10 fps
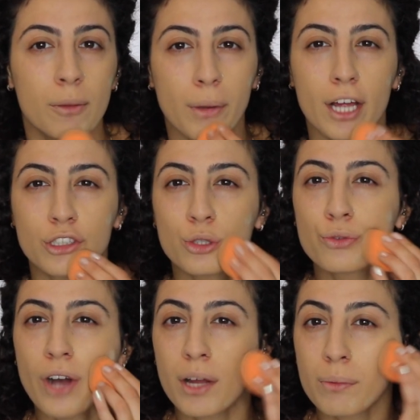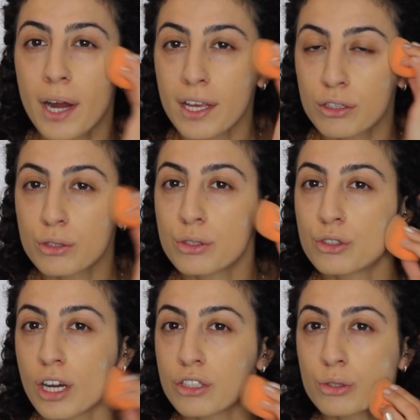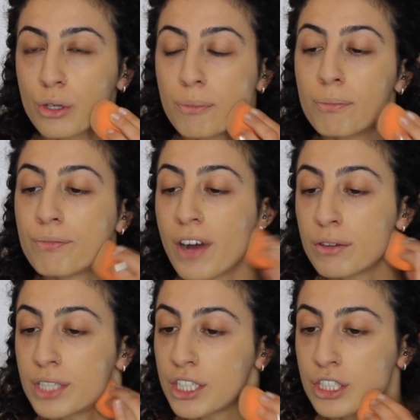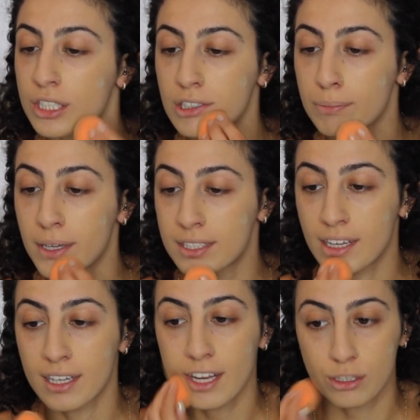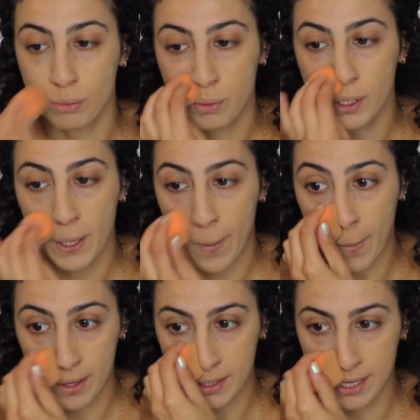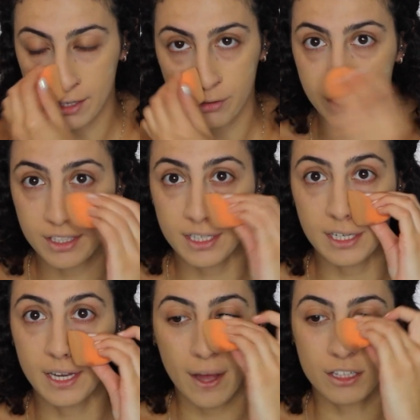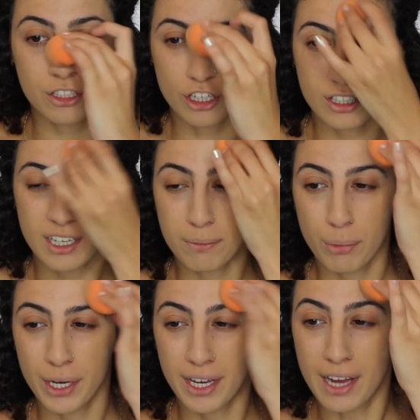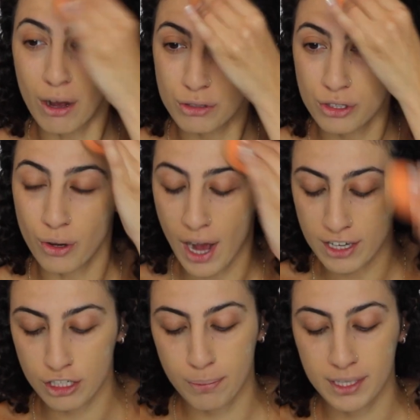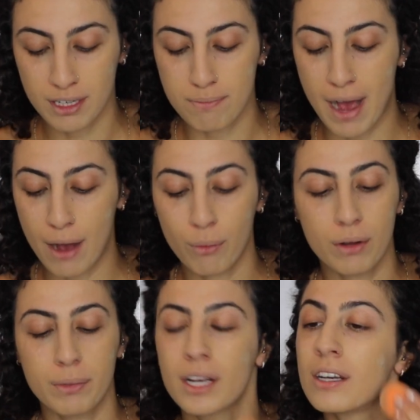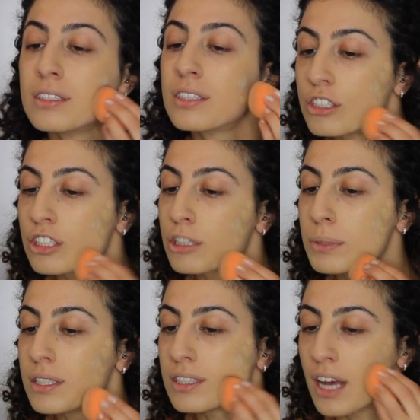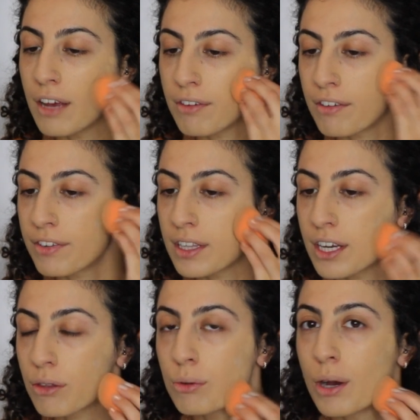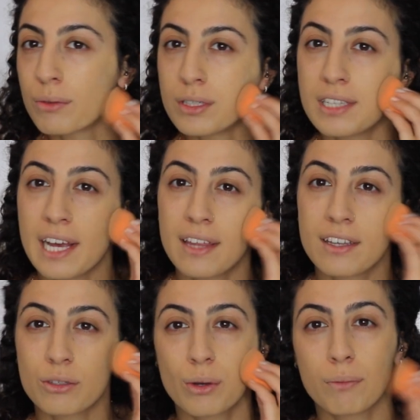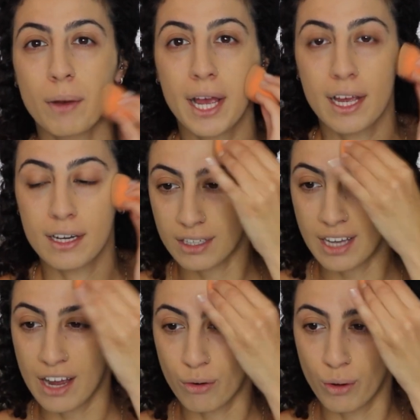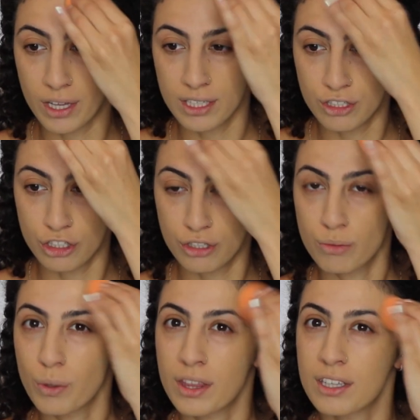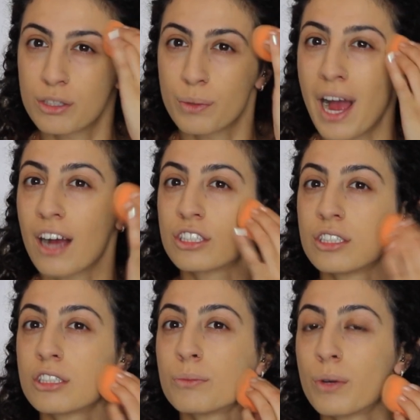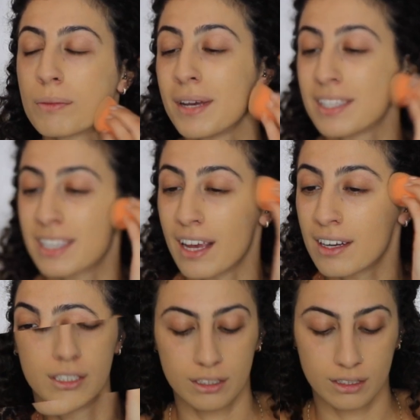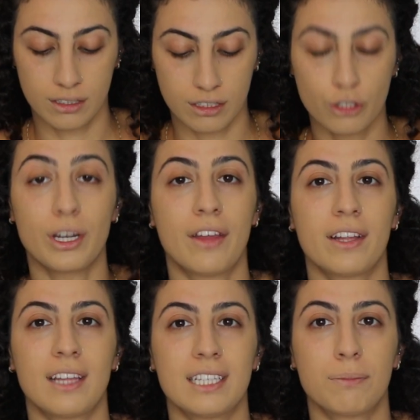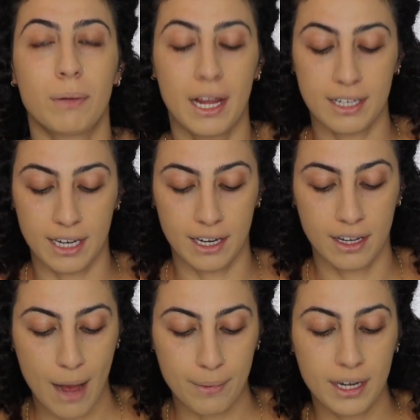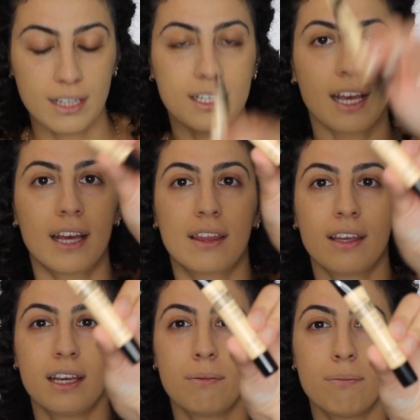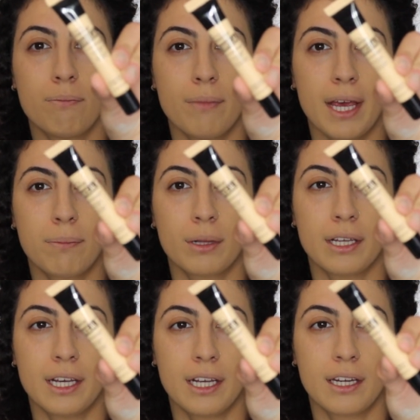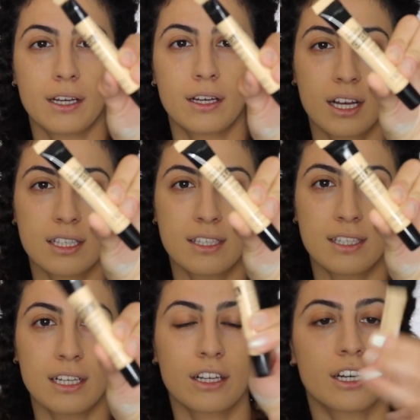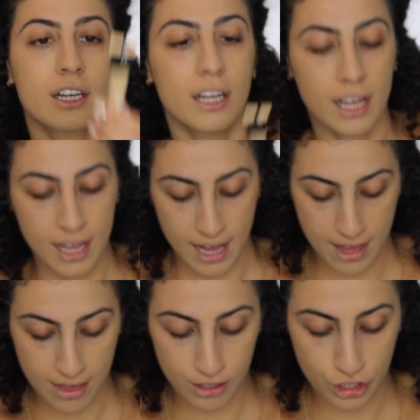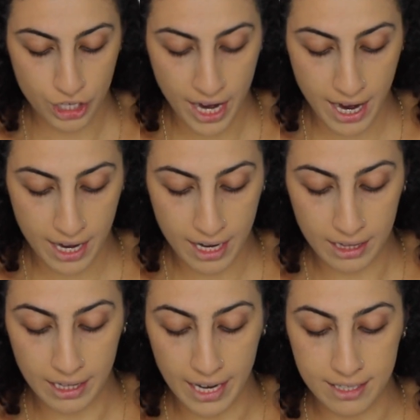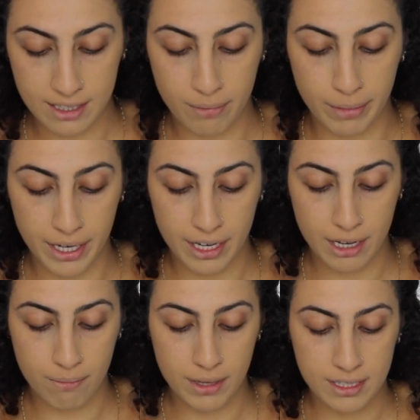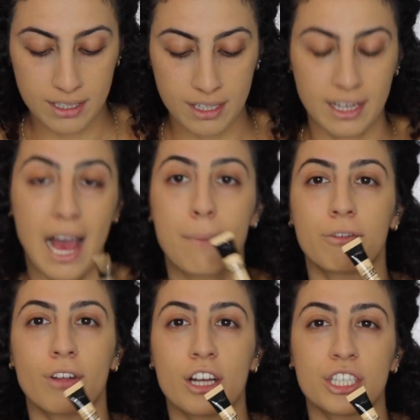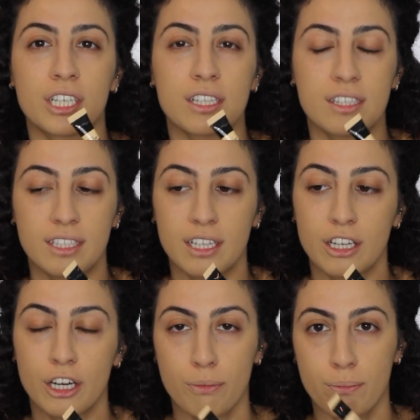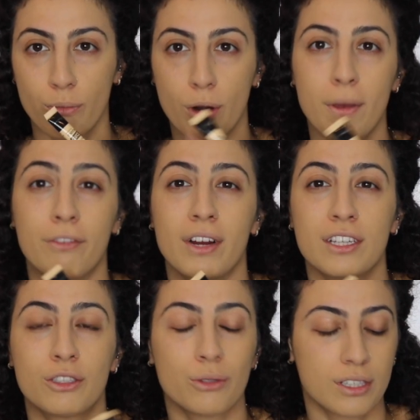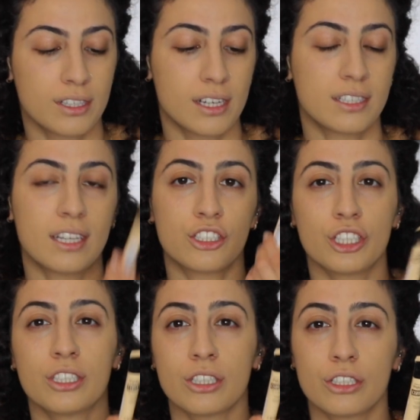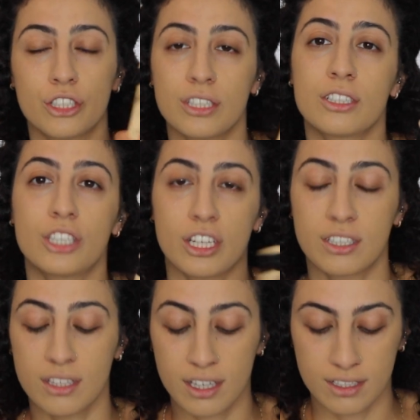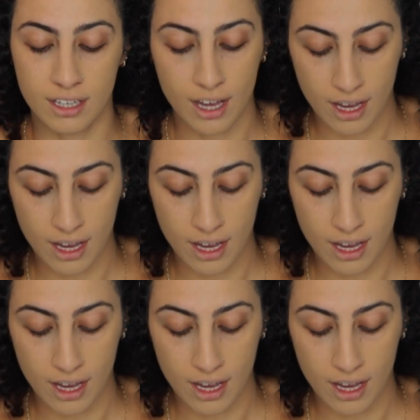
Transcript: but I do find when I use drugstore foundations, my skin gets really oily and greasy and starts like breaking out. So I just picked a matte one because just to be safe, I feel like throughout the day this one might get oily just with its reaction with my skin. So now that that's blended, I'm gonna take the Maybelline concealer in the shade light to medium. This is the Camouflage concealer. One of my friends uses this and she suggested this